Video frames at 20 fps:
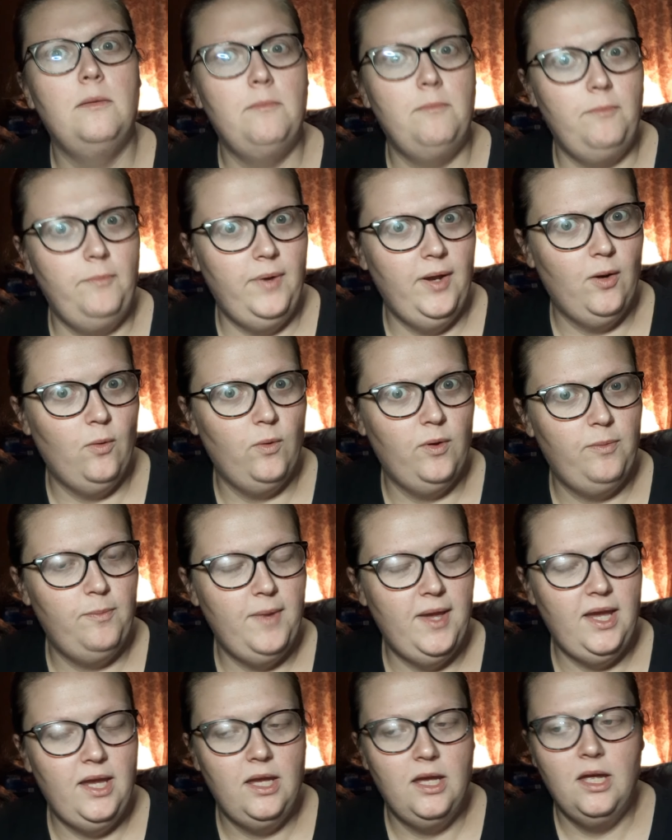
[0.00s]
Bear with
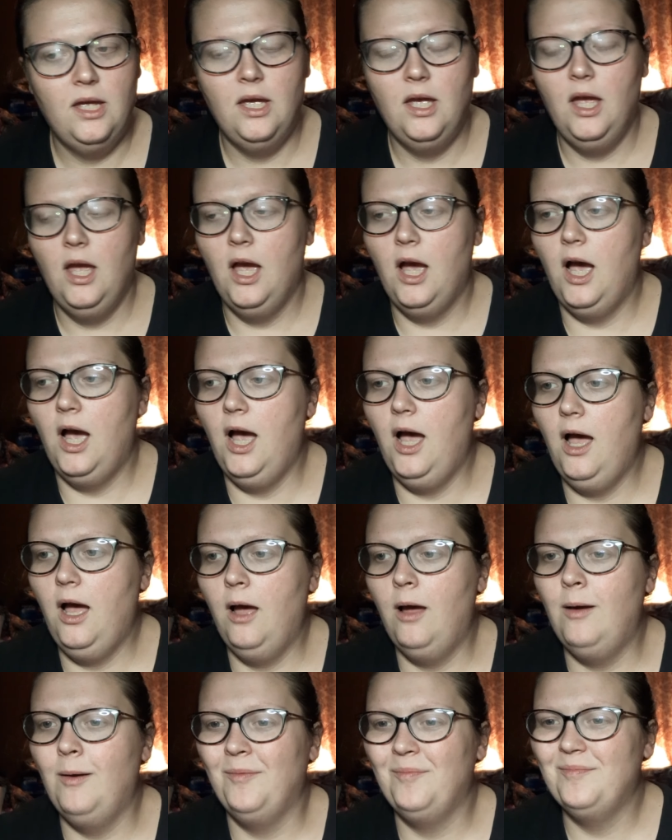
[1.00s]
me.
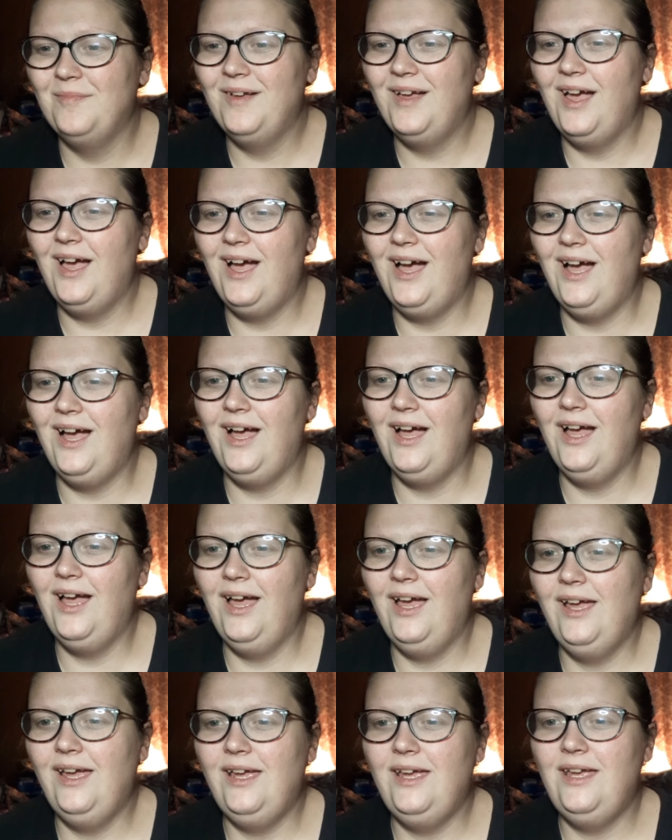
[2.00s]

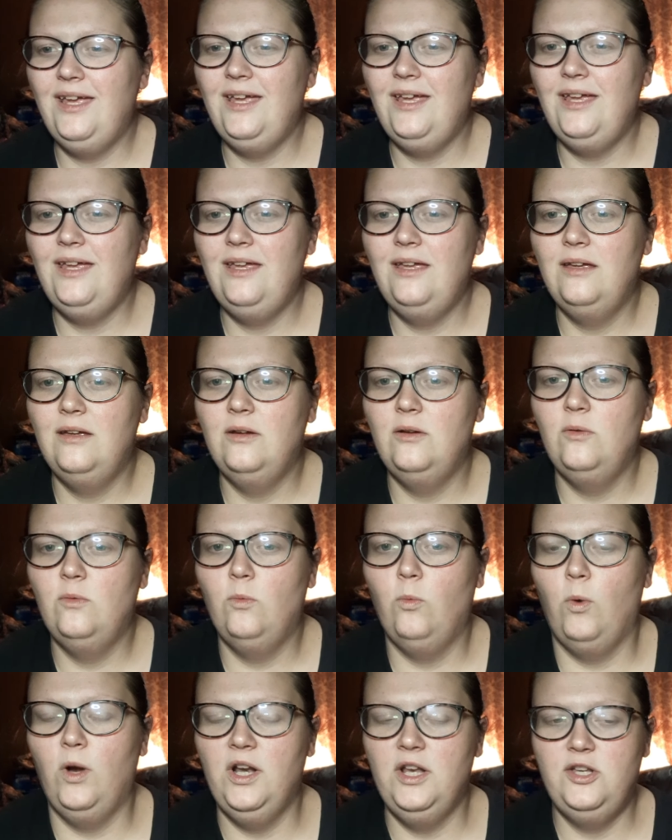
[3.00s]
I
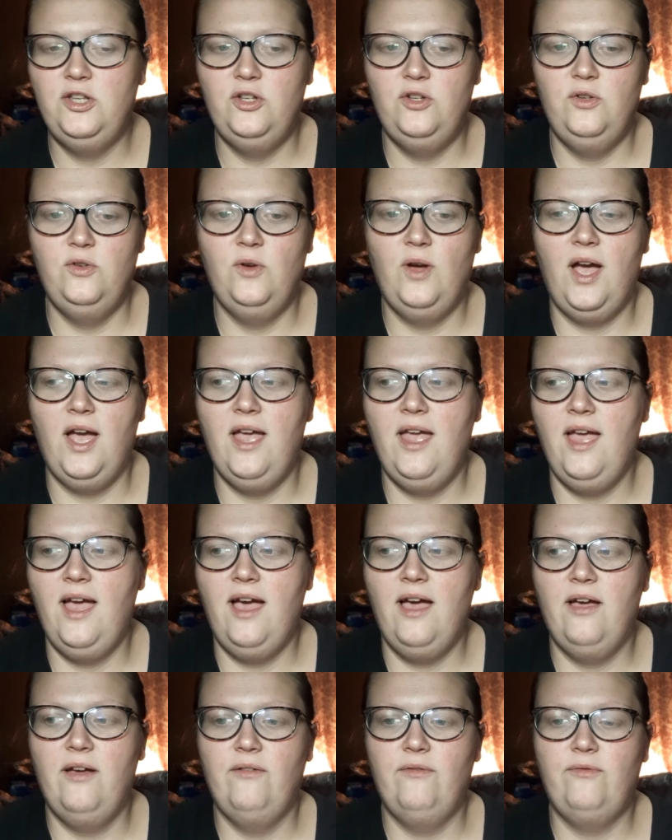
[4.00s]
wanted to do,
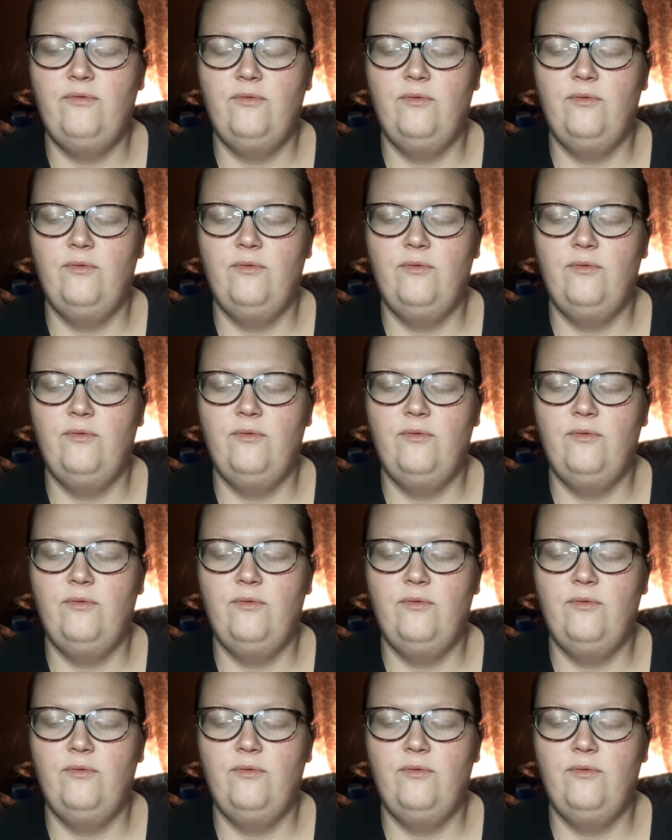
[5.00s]
I